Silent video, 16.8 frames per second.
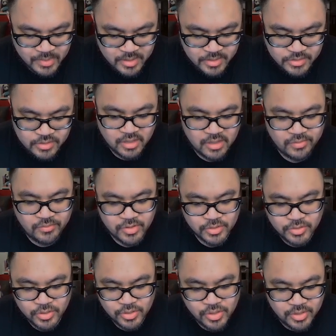Start of your
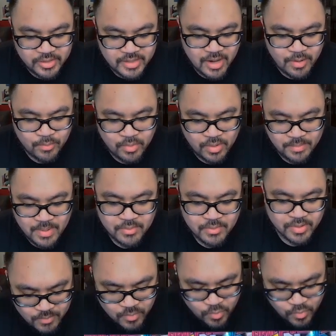turn, gain 1
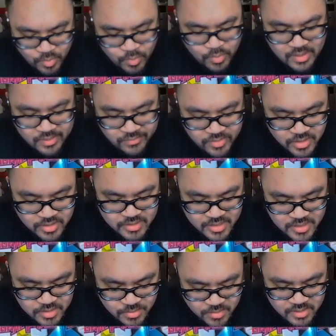memory. When one of your
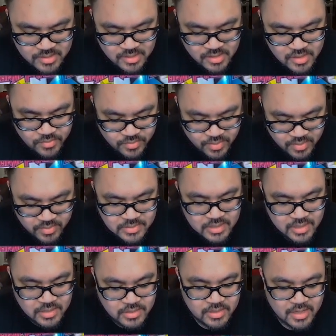Digimon digivolves
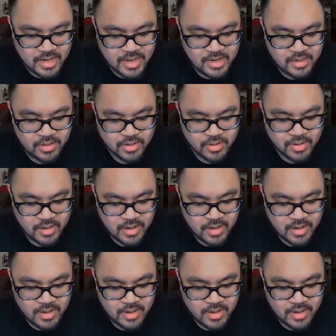into either